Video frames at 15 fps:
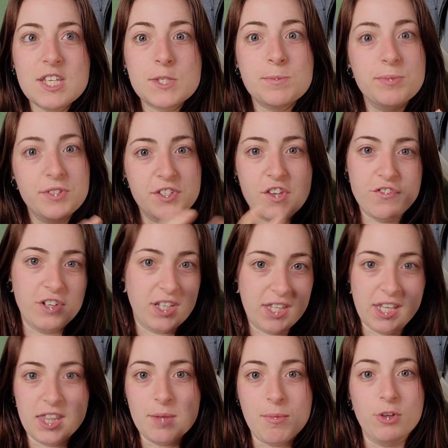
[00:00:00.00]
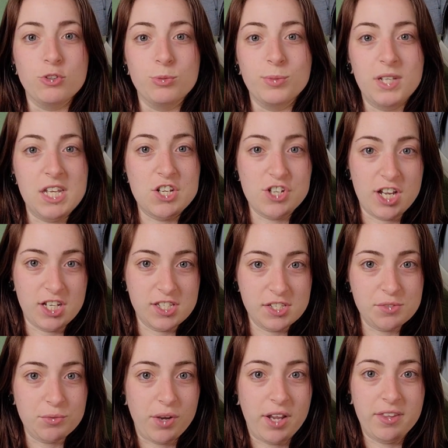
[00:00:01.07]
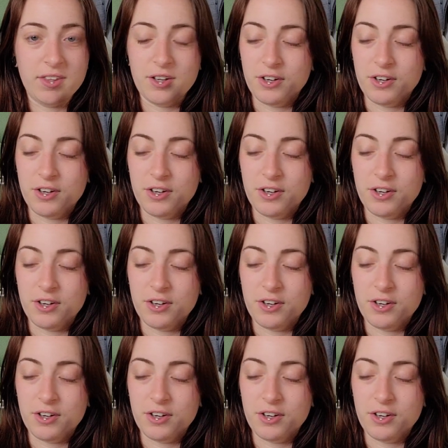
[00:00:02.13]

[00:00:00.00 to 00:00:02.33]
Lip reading: specifically the mushroom keychains, right?